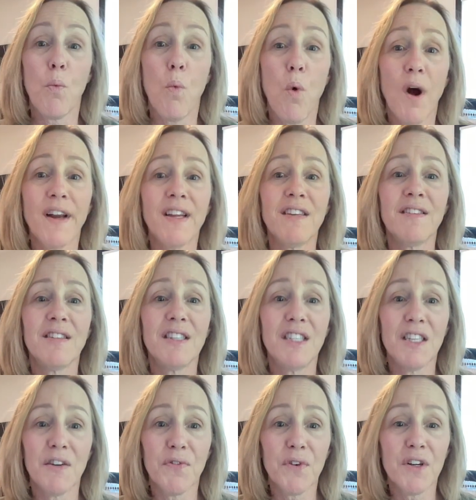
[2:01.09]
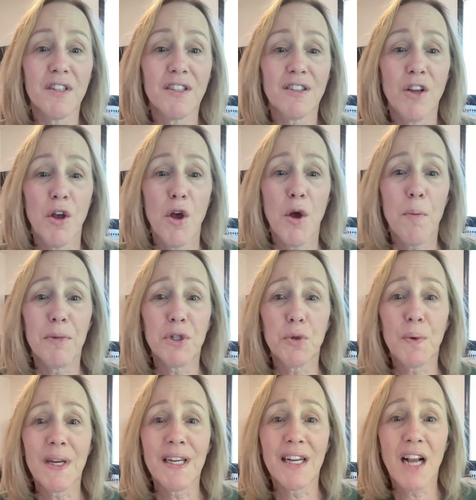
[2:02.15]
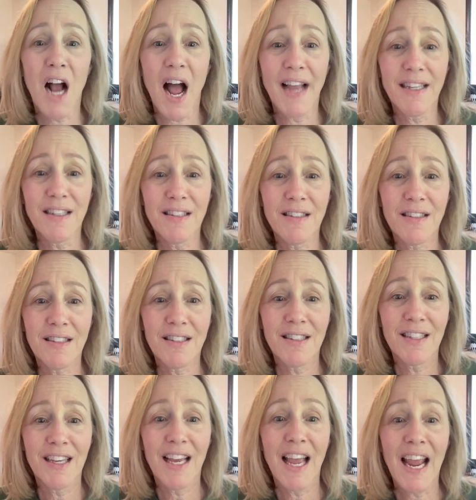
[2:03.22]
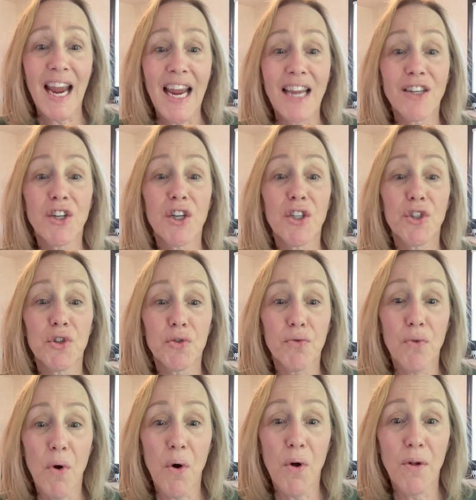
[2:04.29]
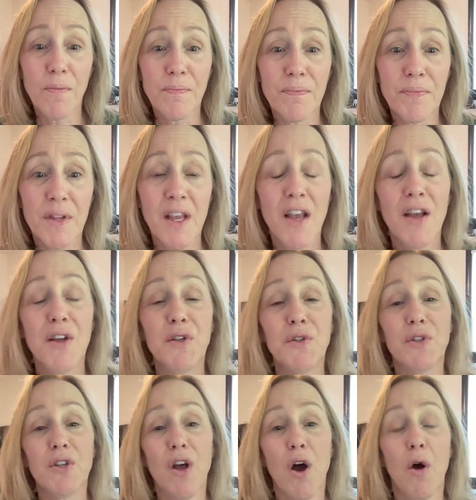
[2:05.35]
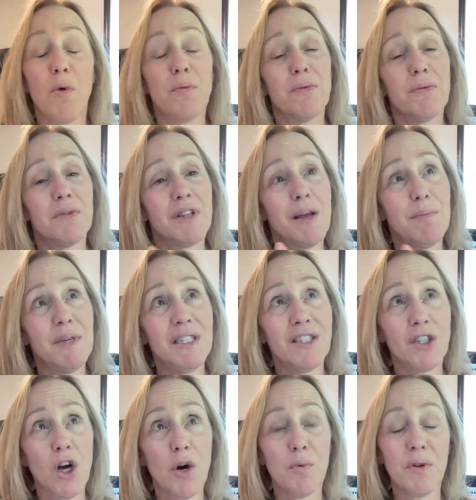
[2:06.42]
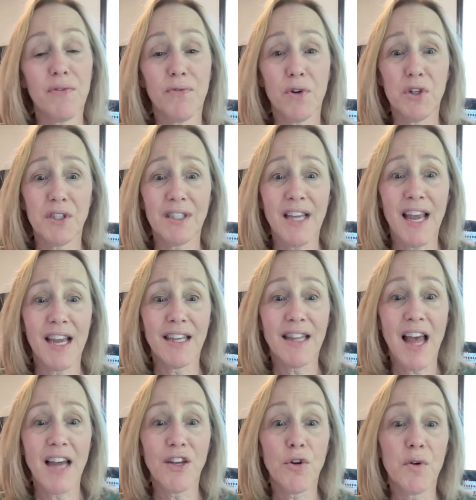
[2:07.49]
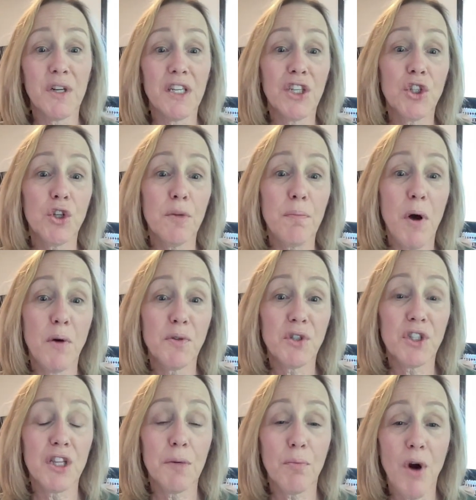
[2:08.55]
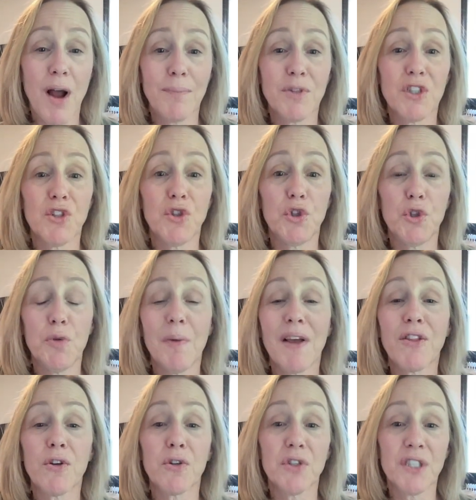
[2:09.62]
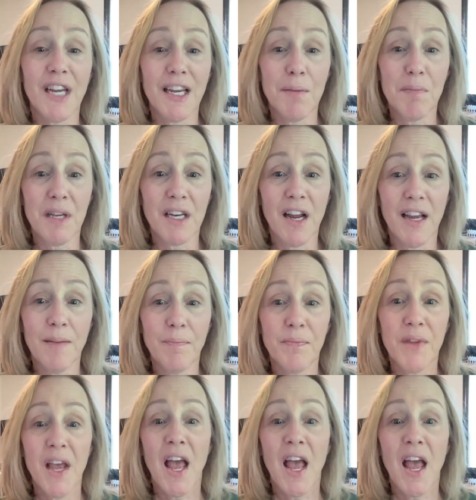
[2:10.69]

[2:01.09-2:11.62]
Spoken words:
what is the difference between guidance and control. So let me start with first saying that your initial post to the prompt is due by Thursday at midnight,